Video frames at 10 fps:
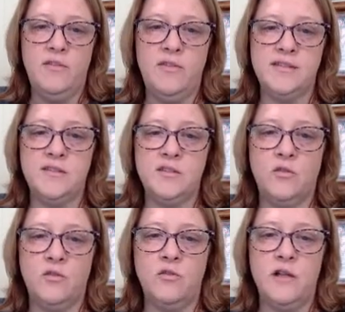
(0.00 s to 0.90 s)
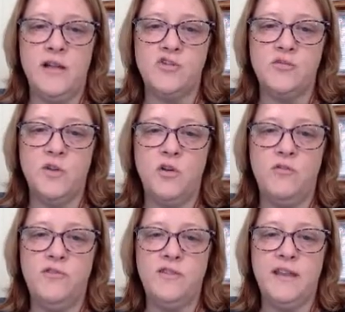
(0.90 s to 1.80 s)
This is the Google Classroom
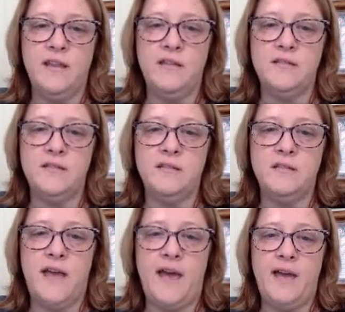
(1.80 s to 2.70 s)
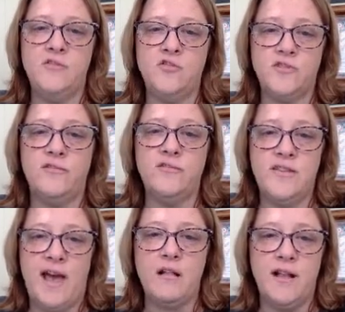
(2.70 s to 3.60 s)
code to add yourself to
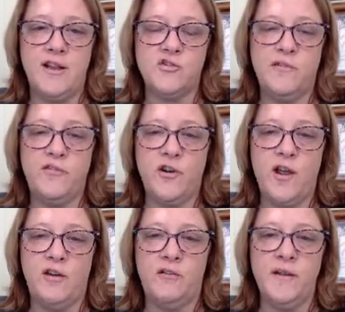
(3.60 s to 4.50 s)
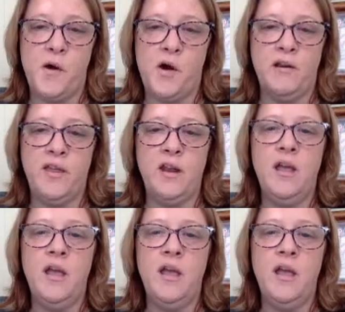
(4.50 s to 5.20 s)
that classroom if you're not already part of it.